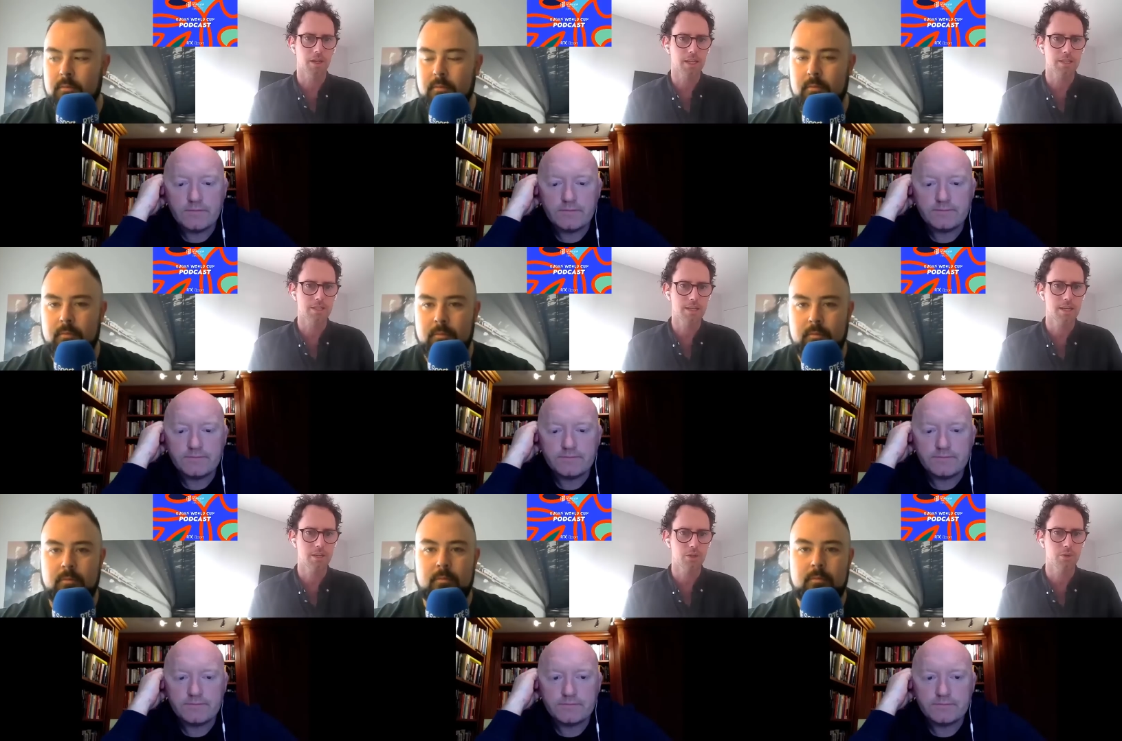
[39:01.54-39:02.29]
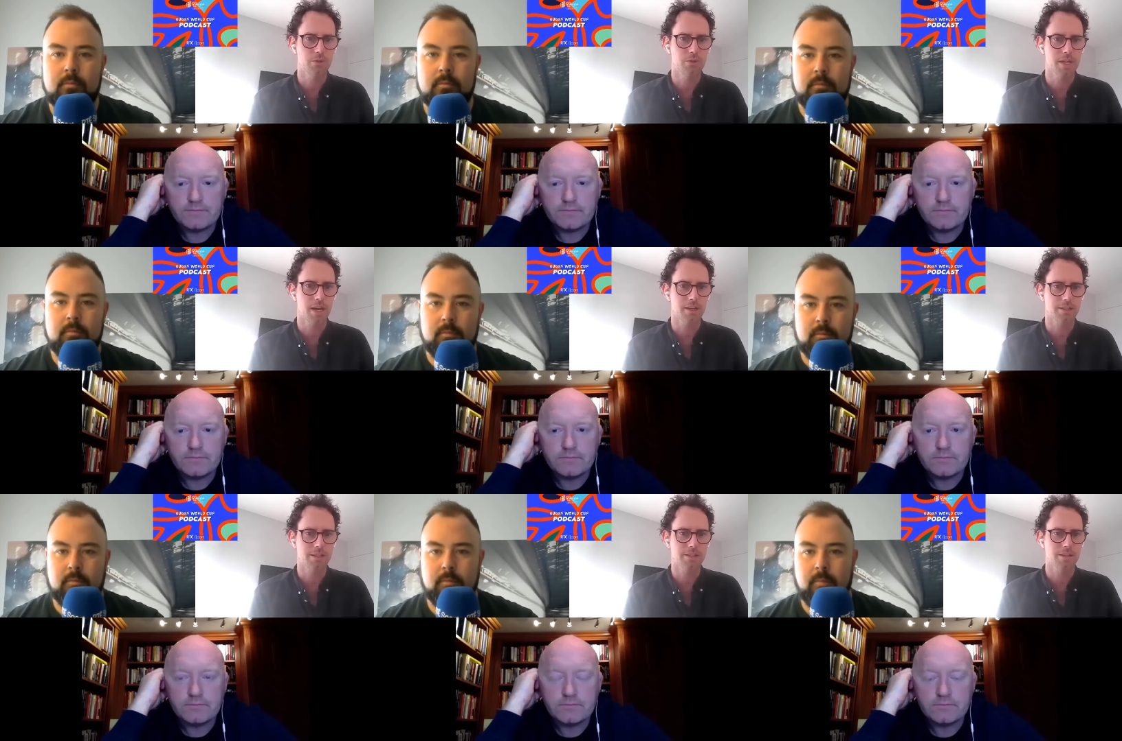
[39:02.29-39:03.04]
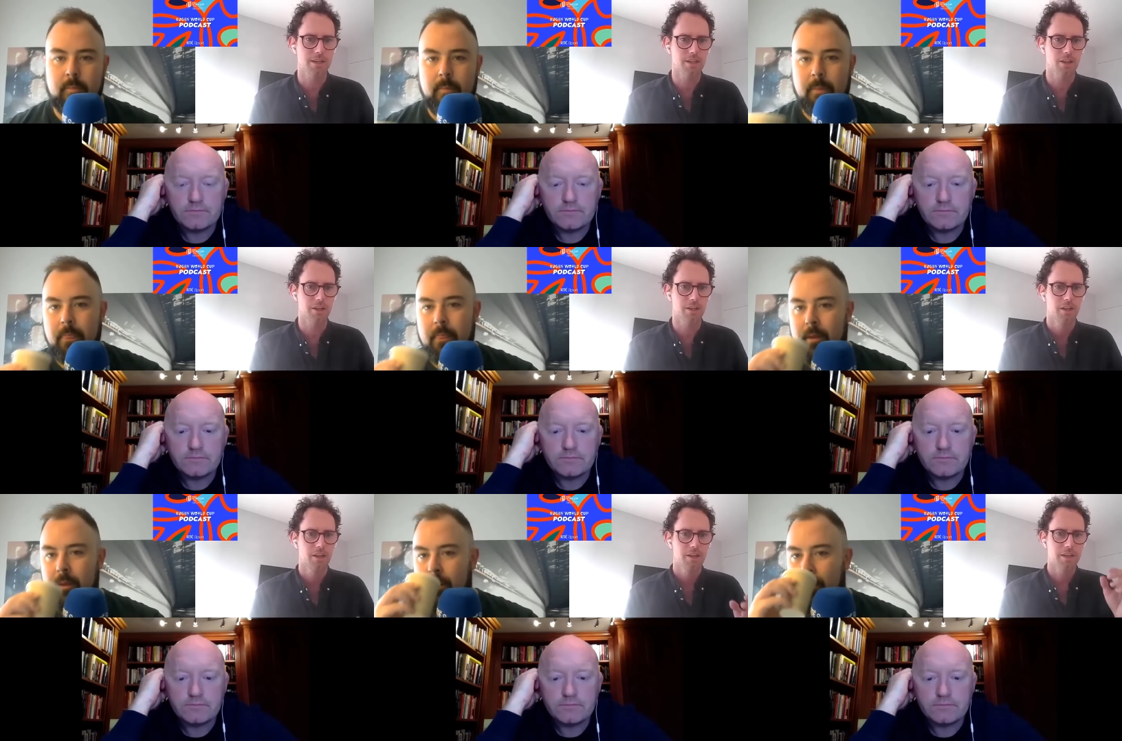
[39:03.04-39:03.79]
Speaker 1: Like, that's tier two status, isn't it? Like,
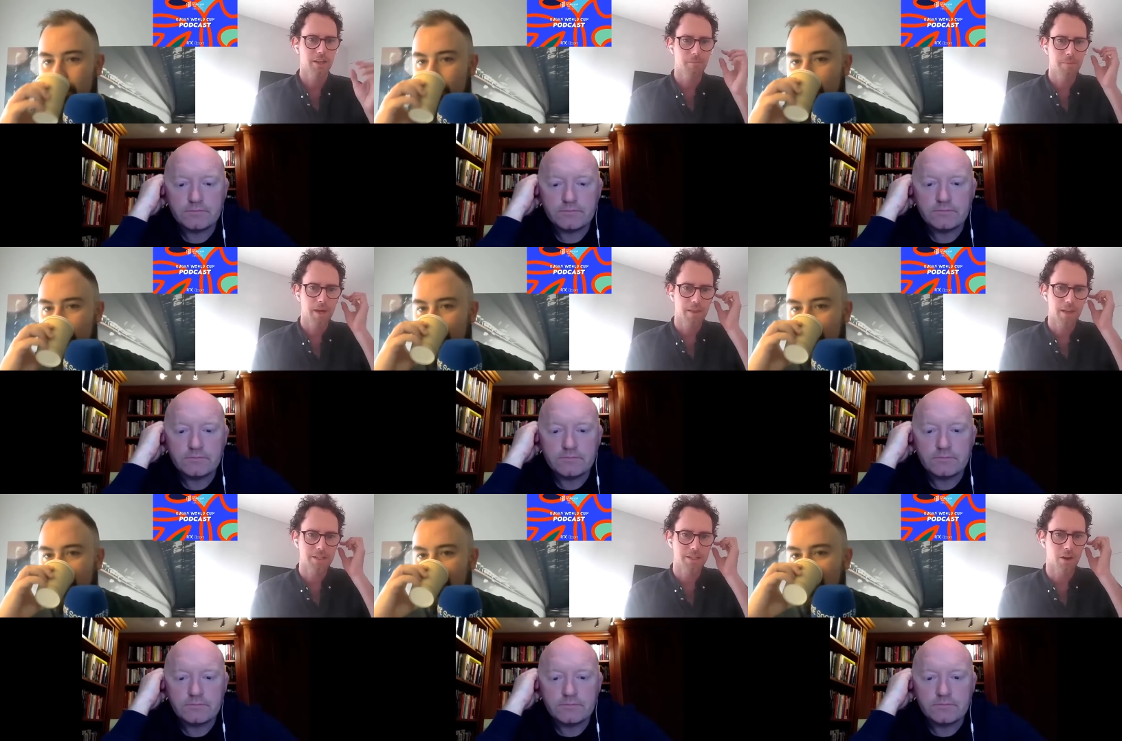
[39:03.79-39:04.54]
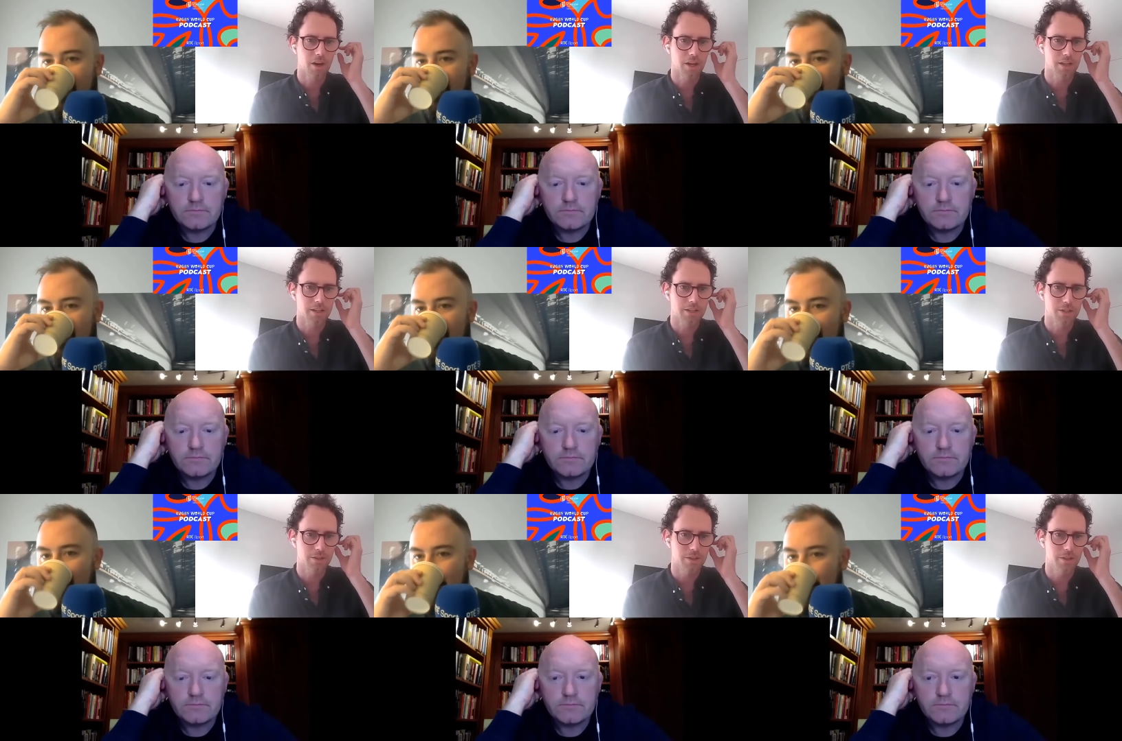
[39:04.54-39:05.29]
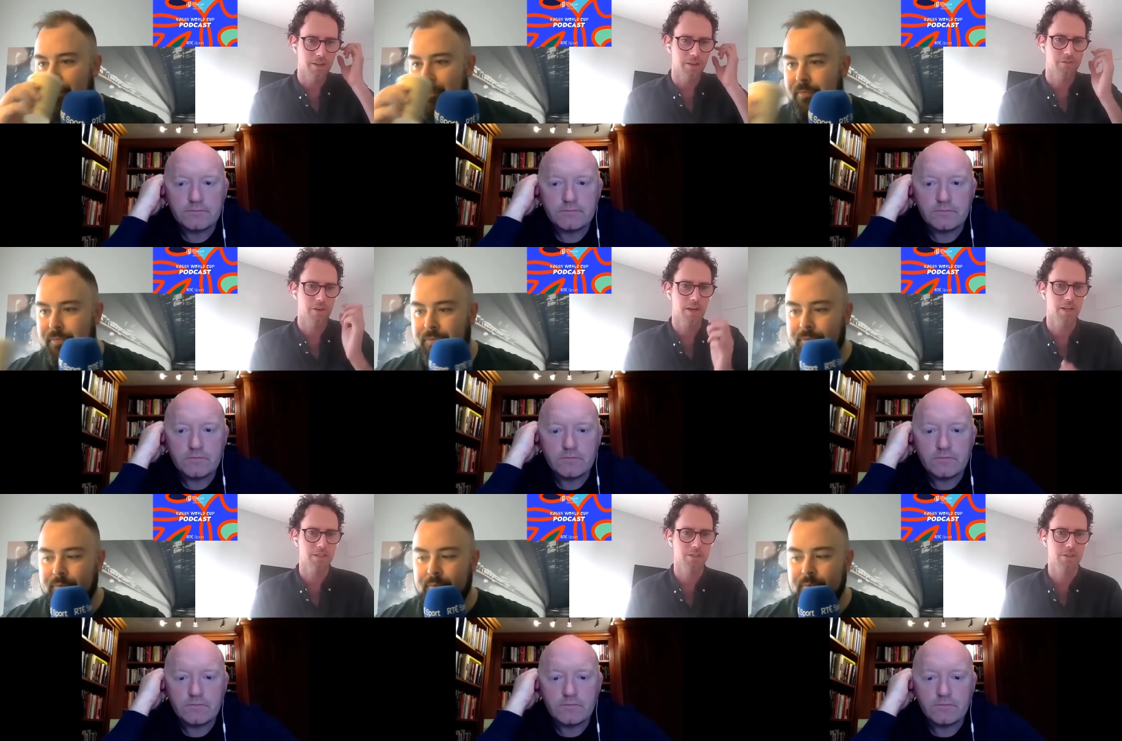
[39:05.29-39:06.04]
you compare that to Ireland to, and
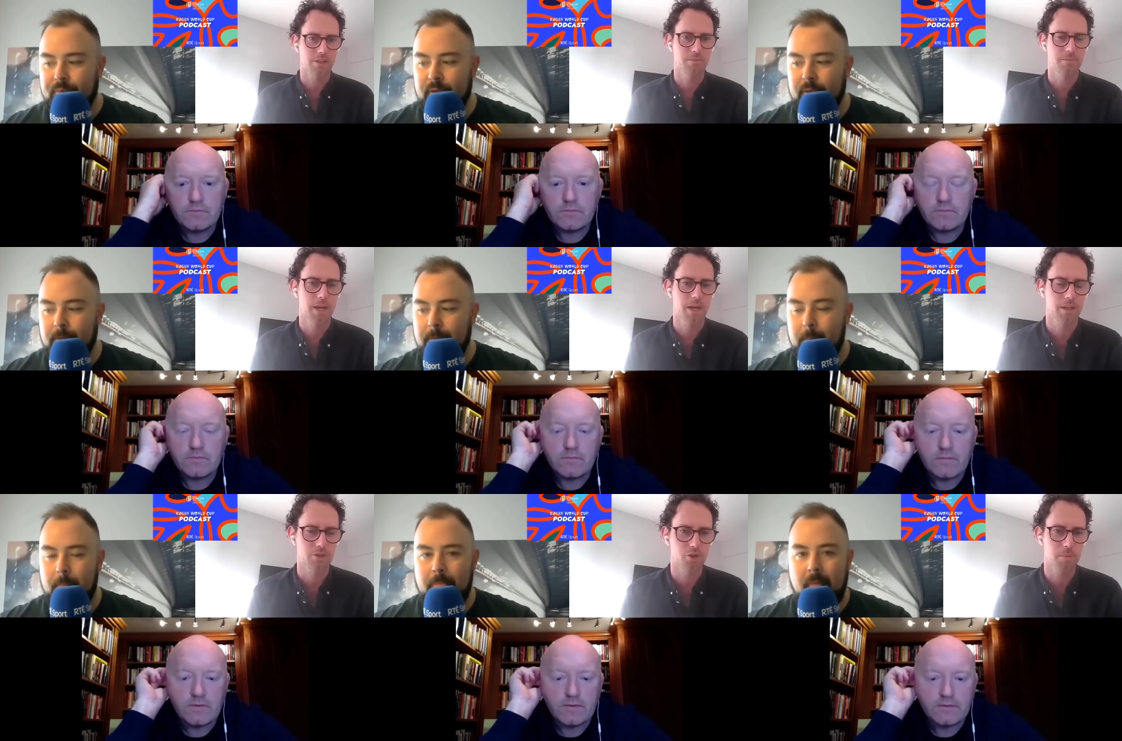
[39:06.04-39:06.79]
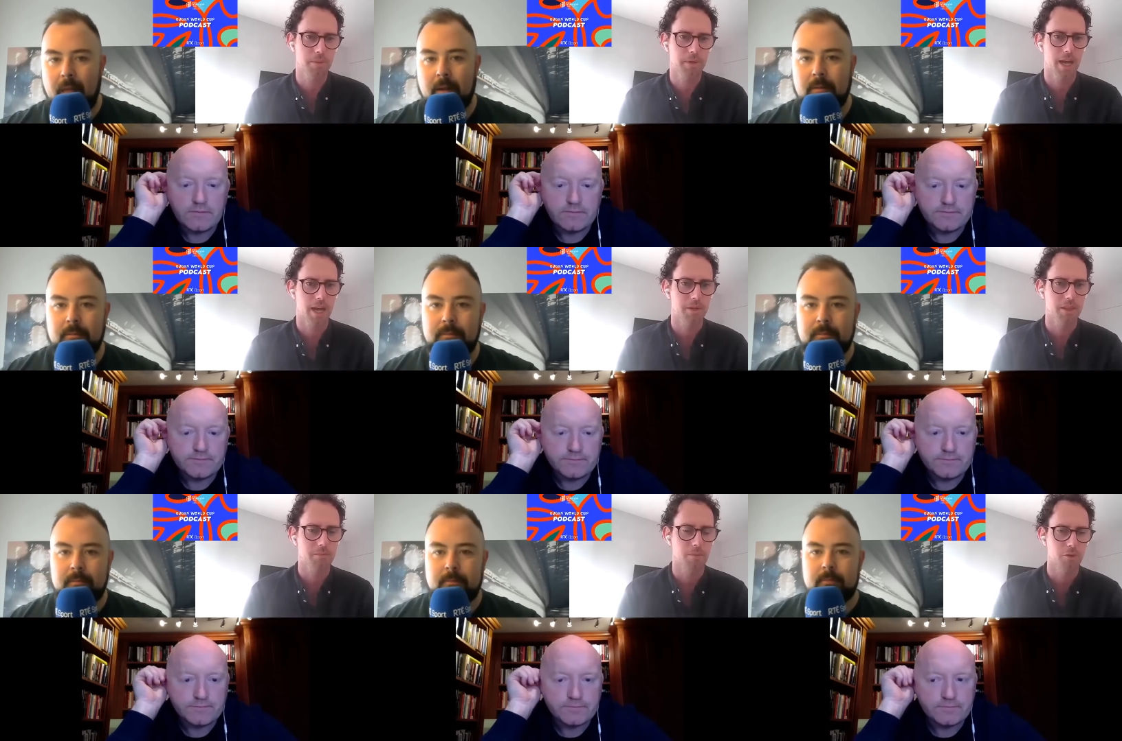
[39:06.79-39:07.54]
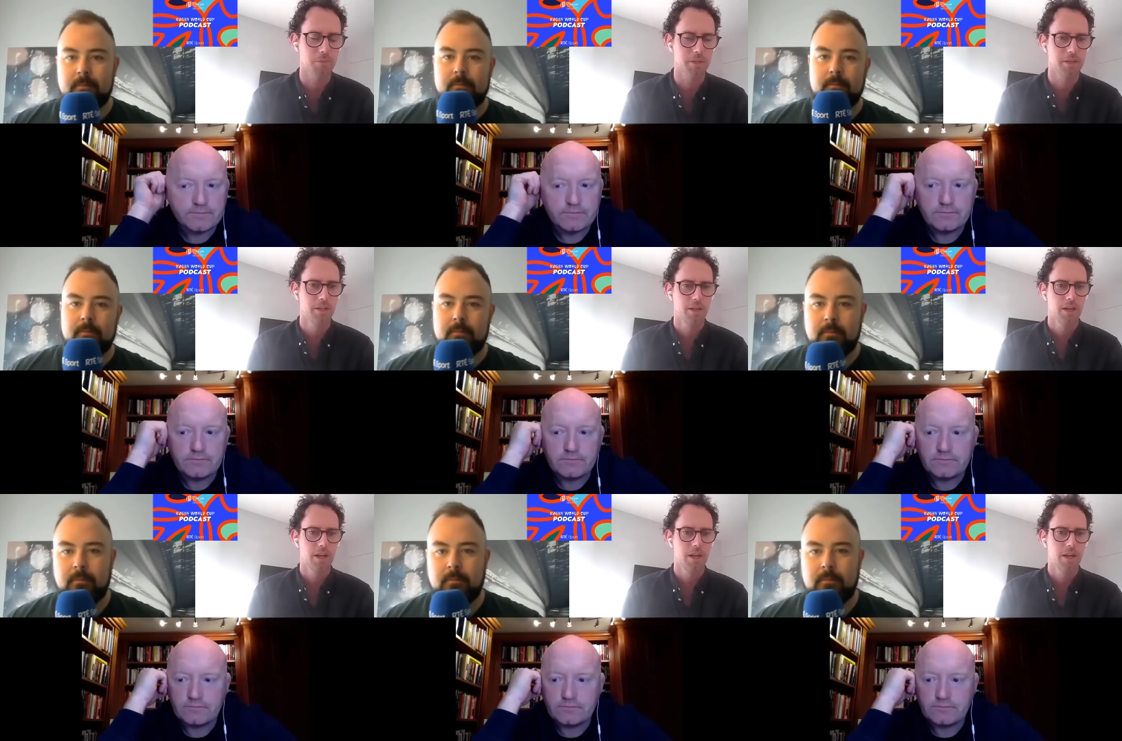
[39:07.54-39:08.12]
France, who can barely drop a game at the moment.